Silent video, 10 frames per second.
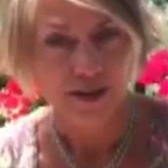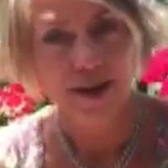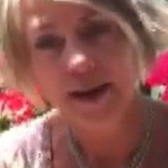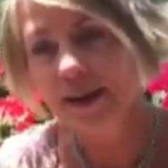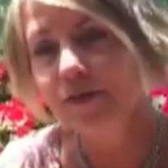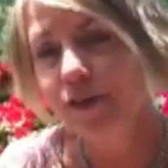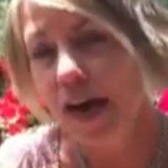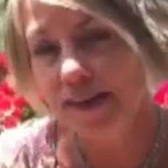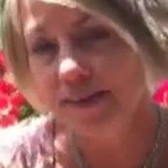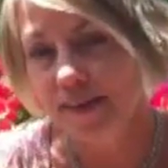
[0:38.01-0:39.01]
God
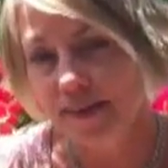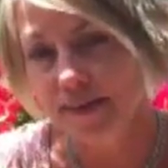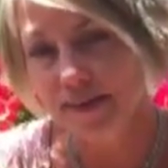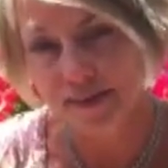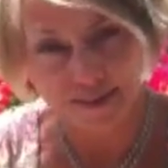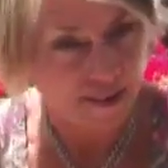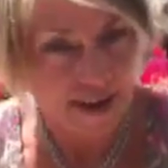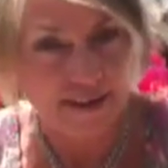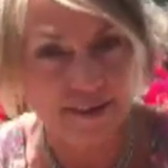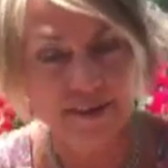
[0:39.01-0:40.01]
invites us to
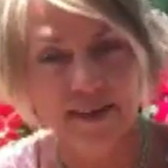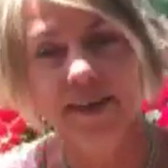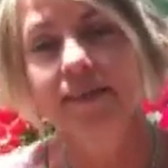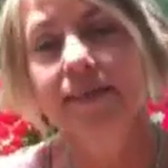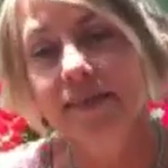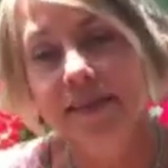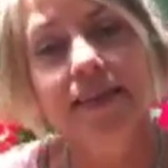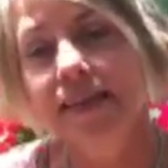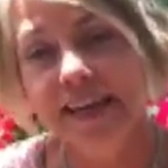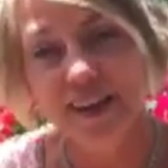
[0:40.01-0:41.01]
taste and
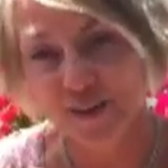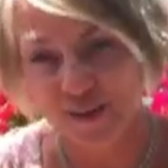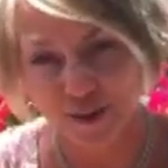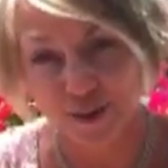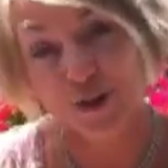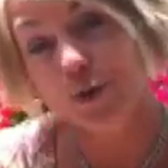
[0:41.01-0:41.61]
see that He is good,